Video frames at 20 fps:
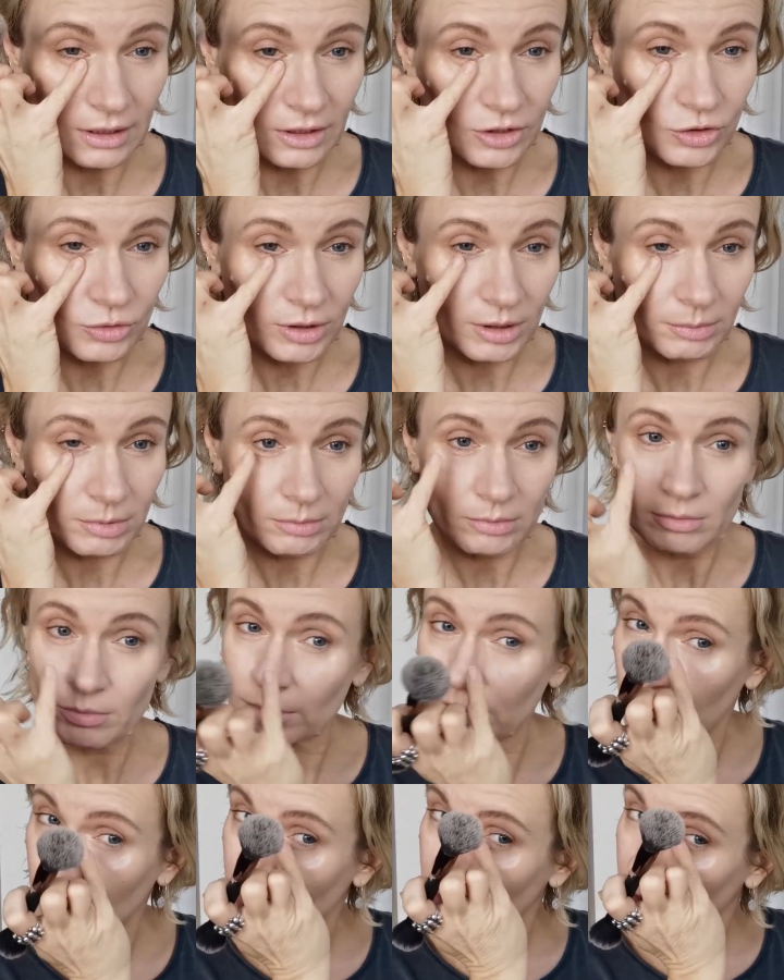I try
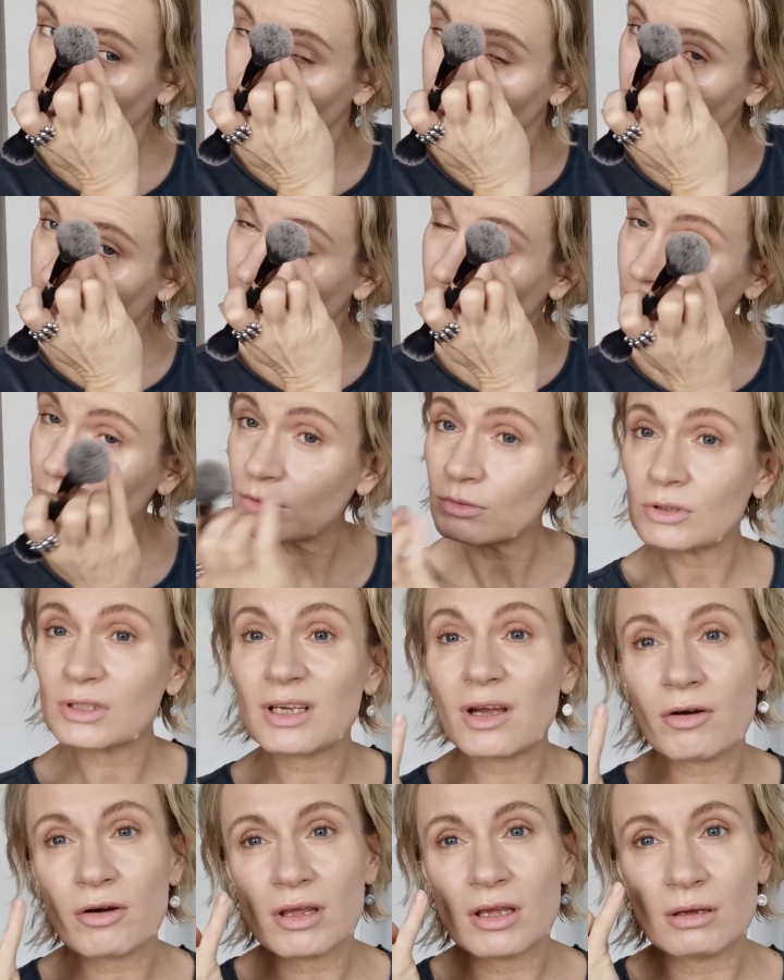probably maybe use
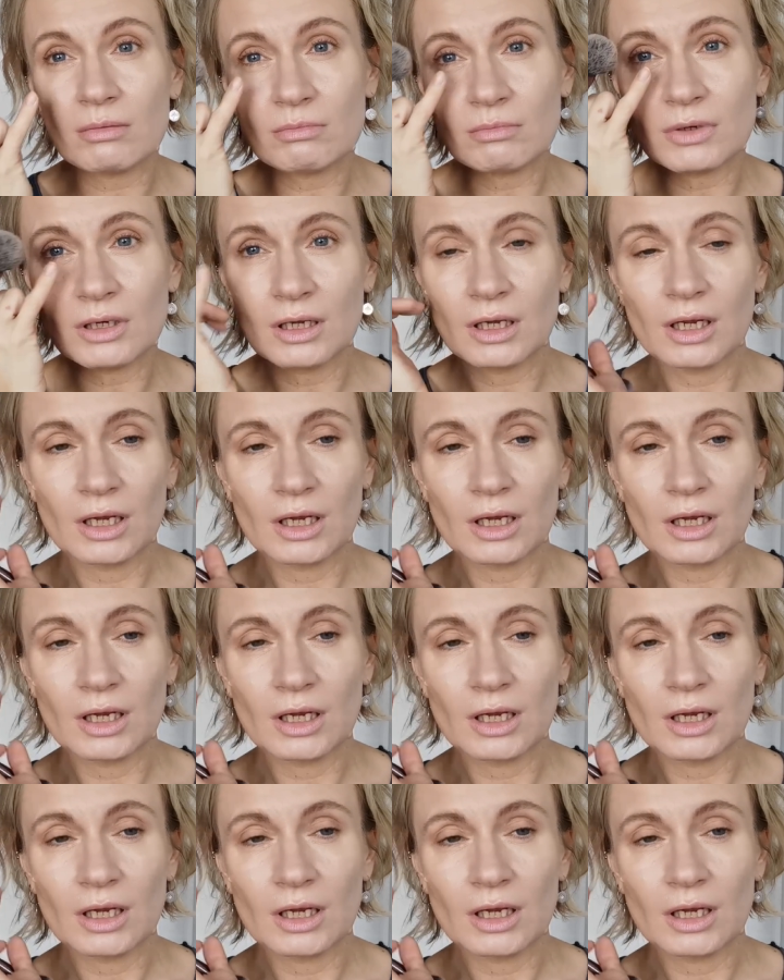cream